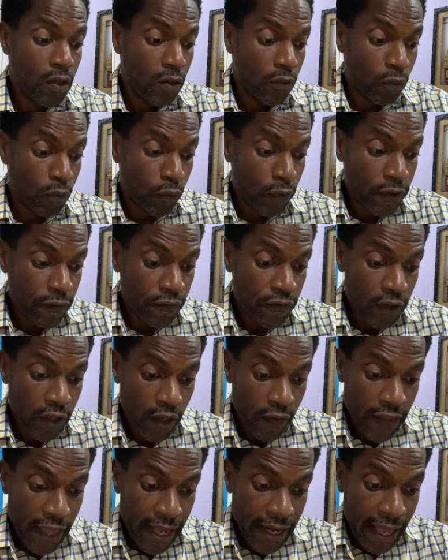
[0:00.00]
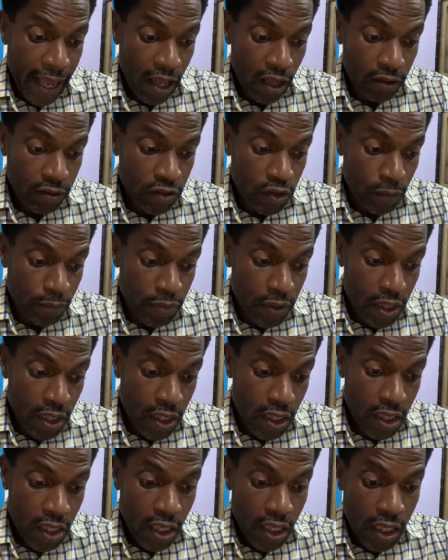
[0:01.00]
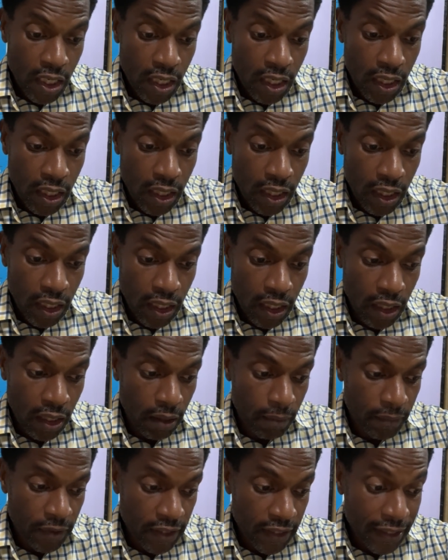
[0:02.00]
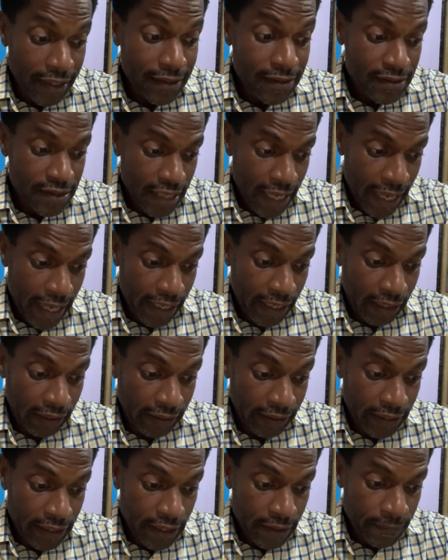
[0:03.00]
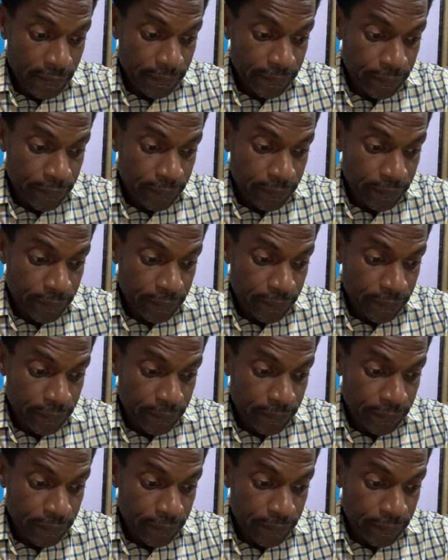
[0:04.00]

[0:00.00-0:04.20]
We figure that out to be exactly